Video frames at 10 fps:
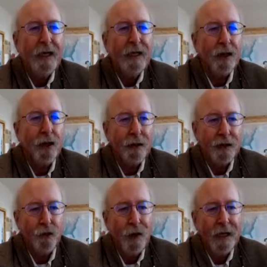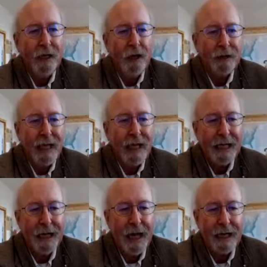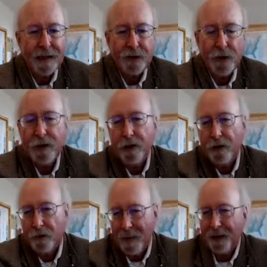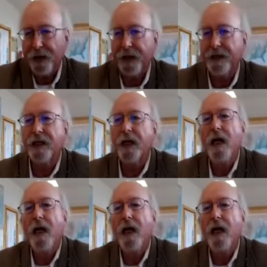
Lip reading: So this window scan line and circular methods